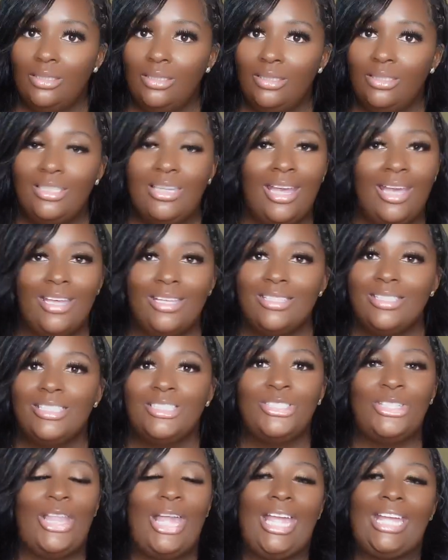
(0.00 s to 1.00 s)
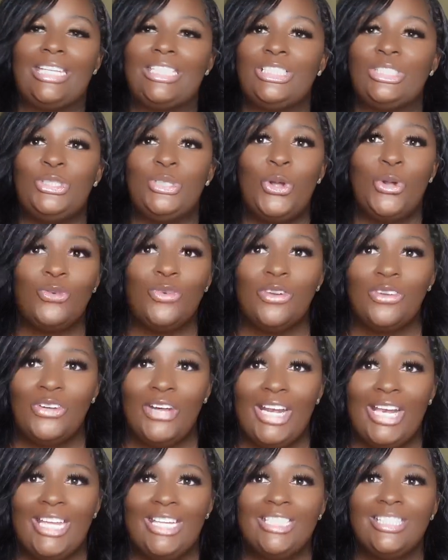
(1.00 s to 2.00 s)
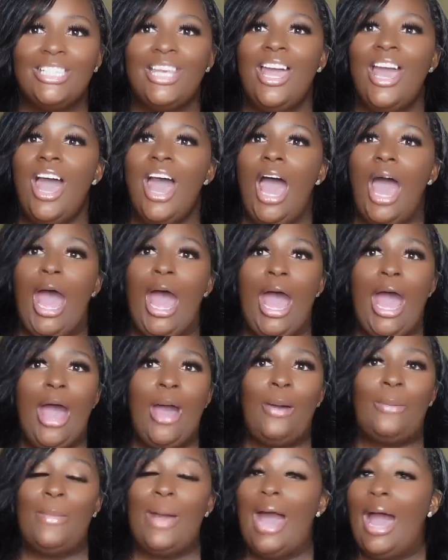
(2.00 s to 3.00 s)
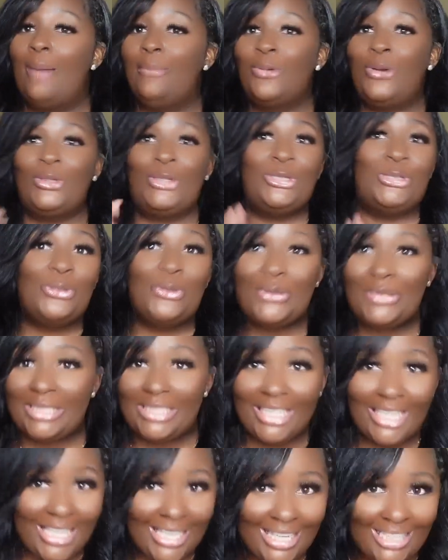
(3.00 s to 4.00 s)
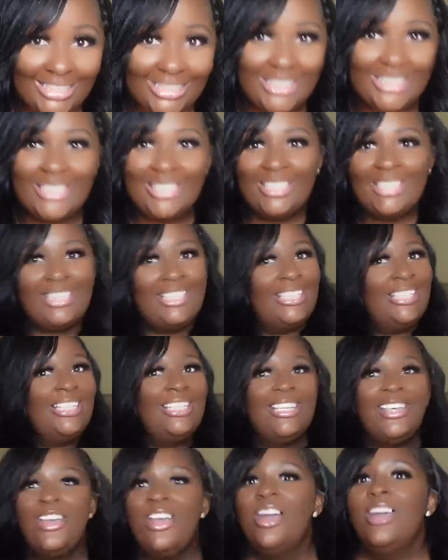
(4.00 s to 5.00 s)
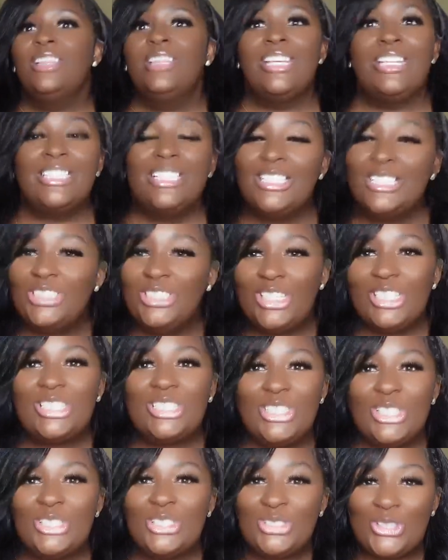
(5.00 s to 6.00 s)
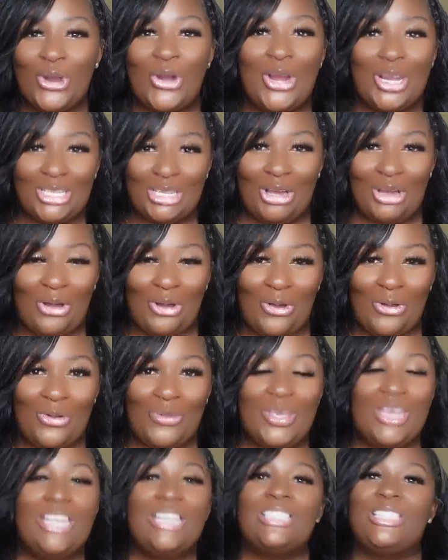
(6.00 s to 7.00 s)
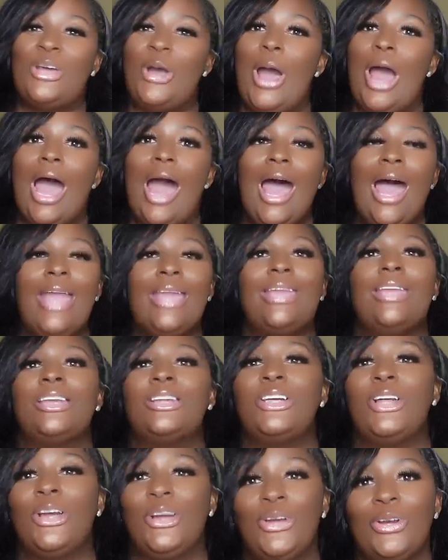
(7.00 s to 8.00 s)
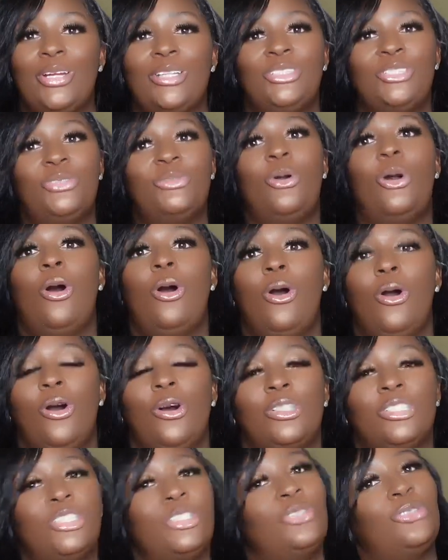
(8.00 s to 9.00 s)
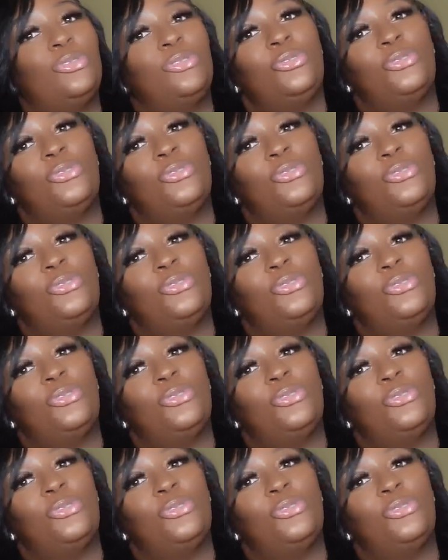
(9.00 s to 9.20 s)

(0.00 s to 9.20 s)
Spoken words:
Yes, like, it's no regrets. I'm gonna do it again. This is just the start, y'all. So I encourage you all to,